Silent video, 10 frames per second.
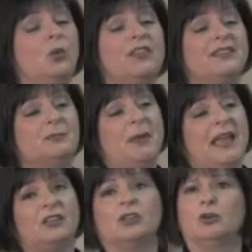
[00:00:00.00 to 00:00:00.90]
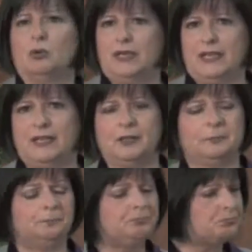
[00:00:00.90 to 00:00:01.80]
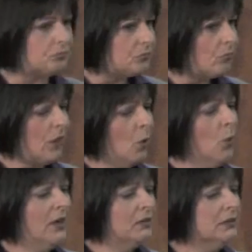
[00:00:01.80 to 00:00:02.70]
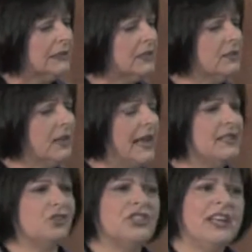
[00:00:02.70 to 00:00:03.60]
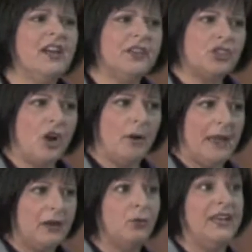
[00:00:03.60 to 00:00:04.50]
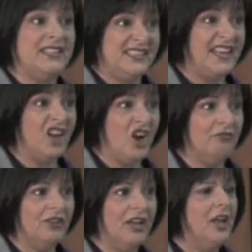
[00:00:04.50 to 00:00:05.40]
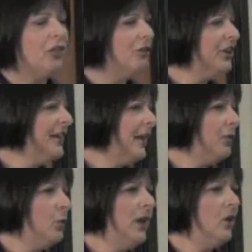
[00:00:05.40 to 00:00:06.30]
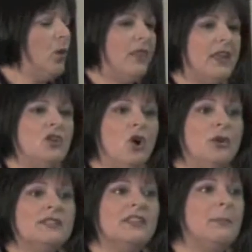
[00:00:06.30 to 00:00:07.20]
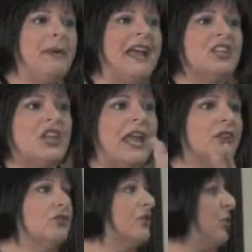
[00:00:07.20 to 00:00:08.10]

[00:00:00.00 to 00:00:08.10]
with his band to go to a gig. Well, as they're sitting on the tarmac ready to take off, they're looking out the window and they notice that the baggage handlers are